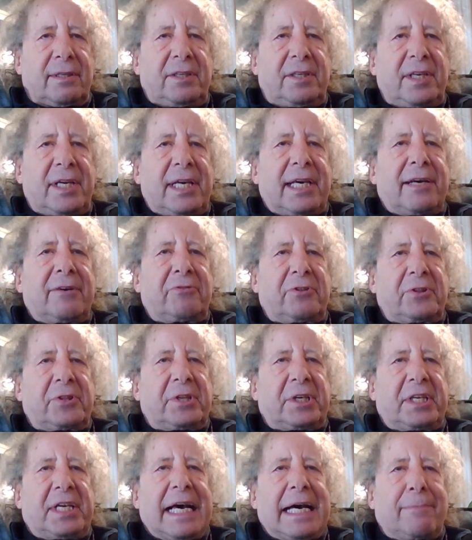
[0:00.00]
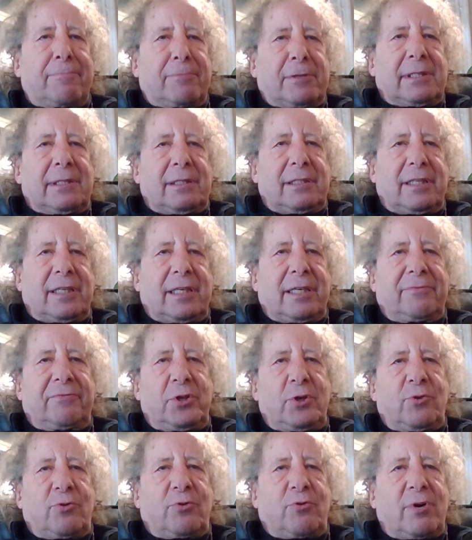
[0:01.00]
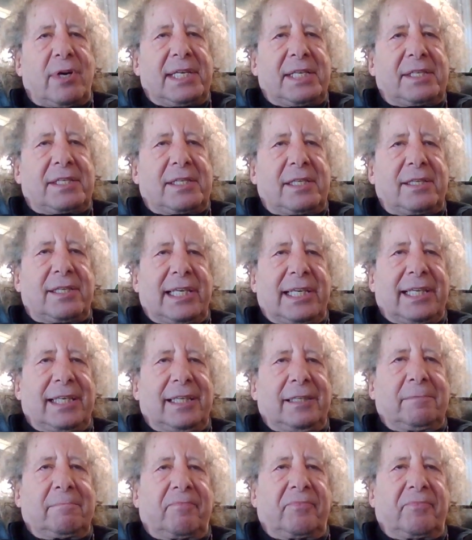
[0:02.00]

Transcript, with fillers: Kiev, the capital of the Ukraine today.